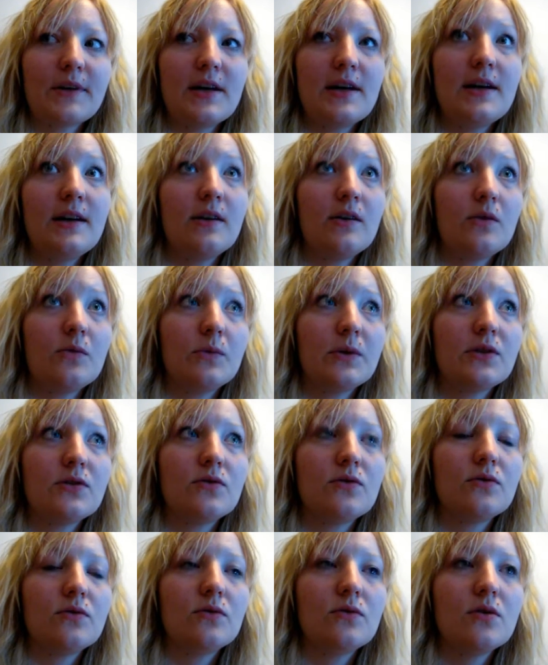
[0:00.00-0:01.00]
I don't know what
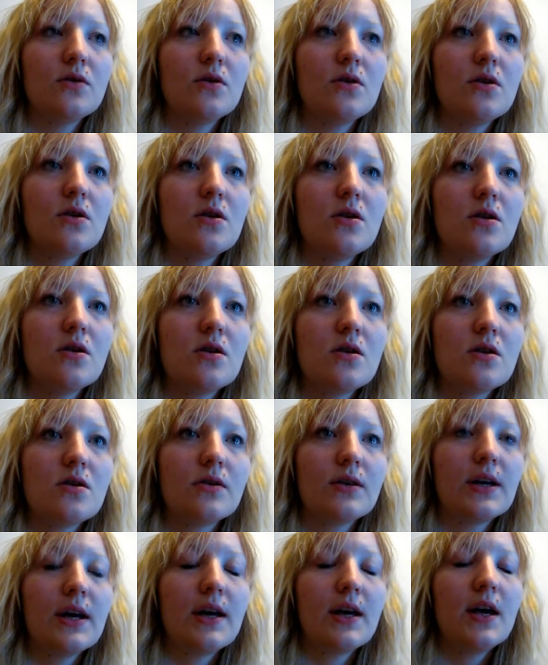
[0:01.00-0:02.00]
to do.
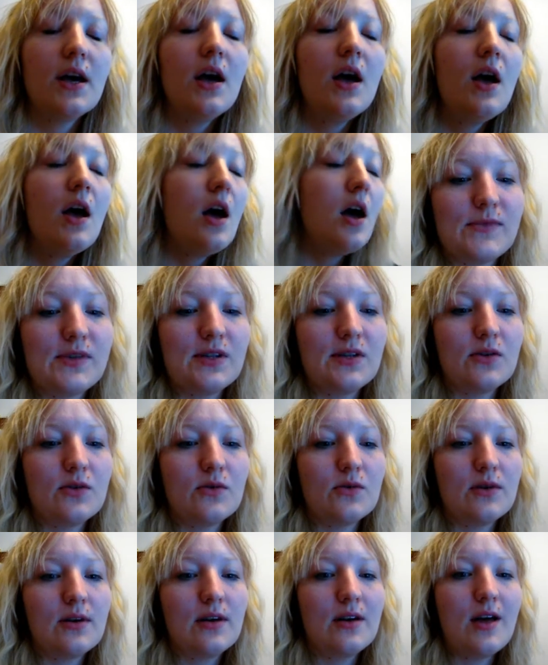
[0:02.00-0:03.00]
Okay.
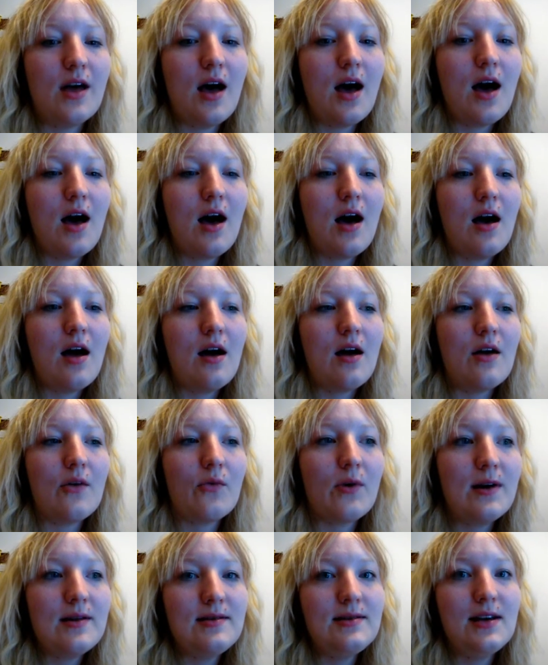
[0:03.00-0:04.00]
So
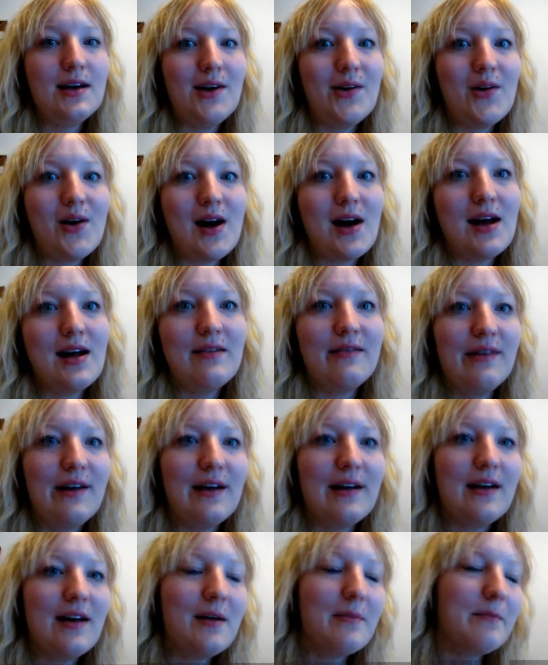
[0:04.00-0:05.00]
right now
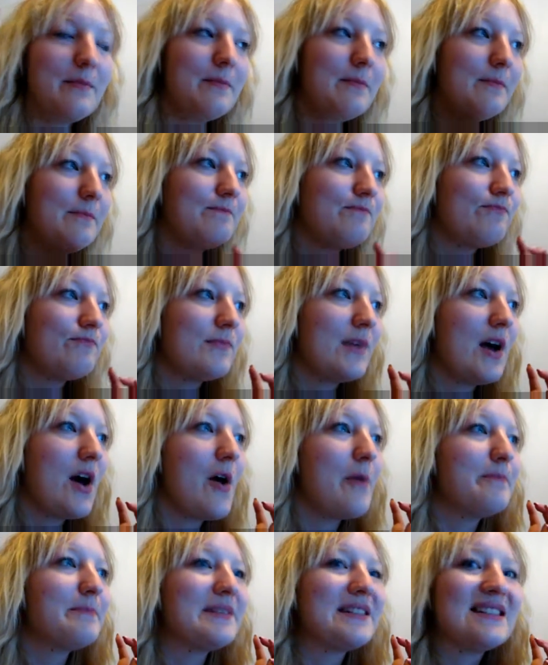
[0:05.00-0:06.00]
I'm
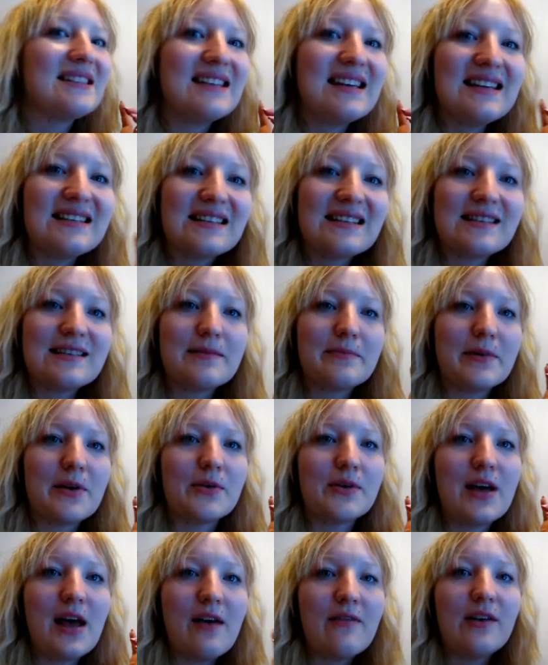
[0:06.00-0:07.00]
obsessed
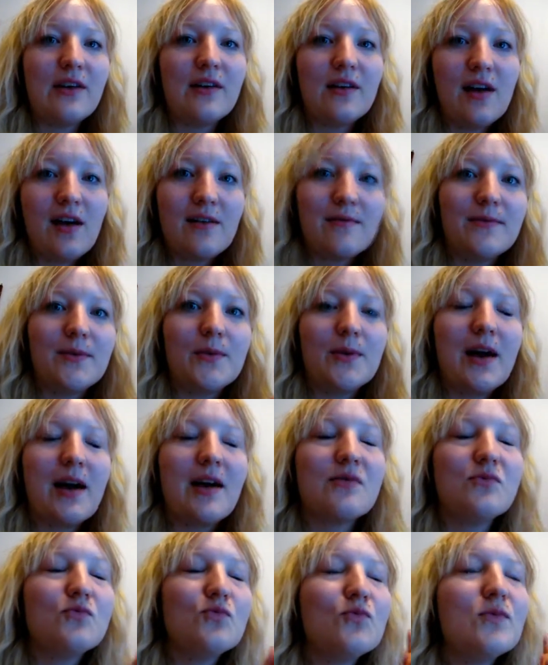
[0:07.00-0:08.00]
about having an iPhone.
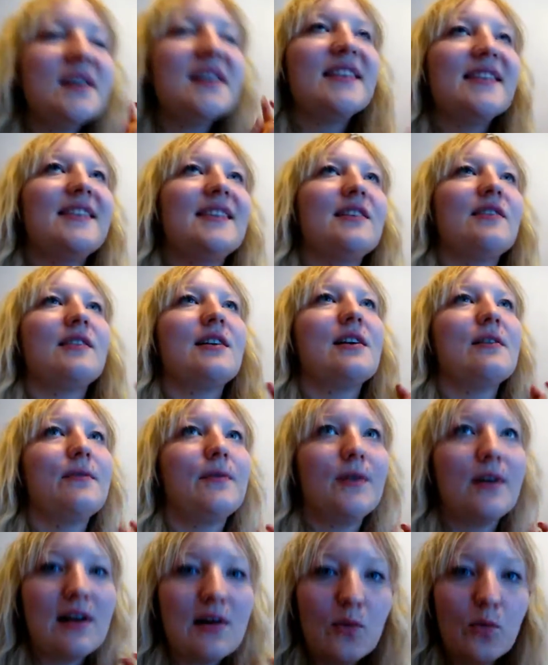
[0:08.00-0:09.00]
I want that
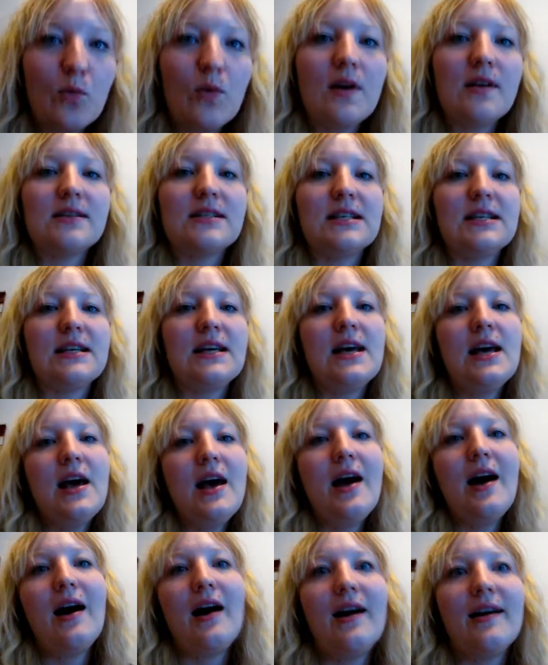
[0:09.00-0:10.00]
iPhone. I want it.
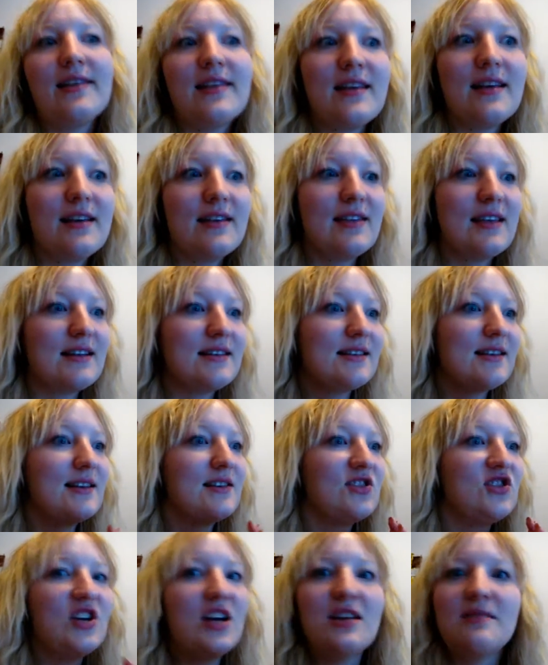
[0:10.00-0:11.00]
I think that's
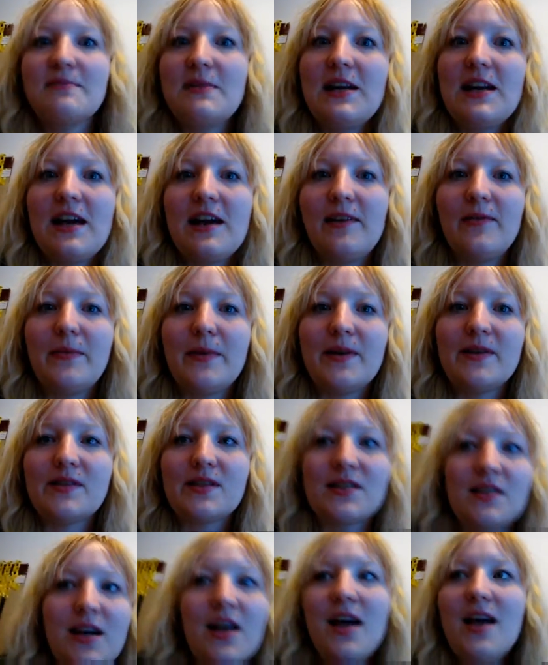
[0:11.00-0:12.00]
gonna change my life
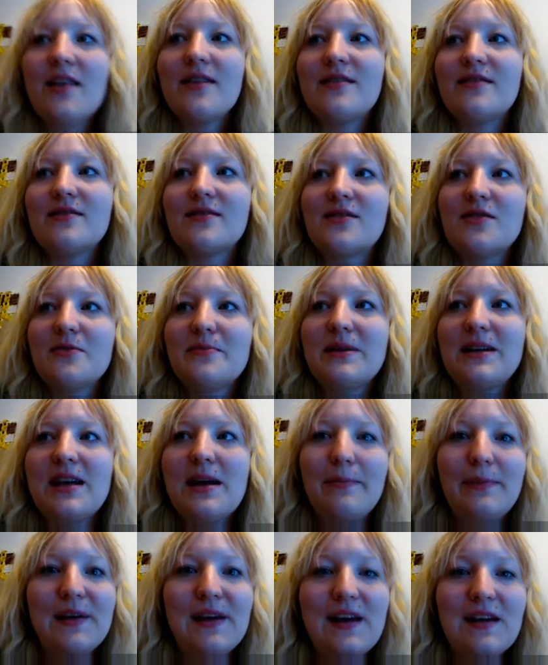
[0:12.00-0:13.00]
because there are so many
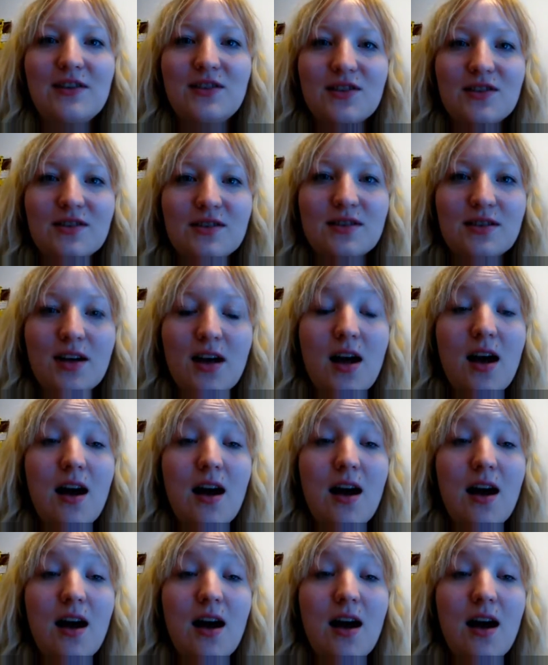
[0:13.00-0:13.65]
applications.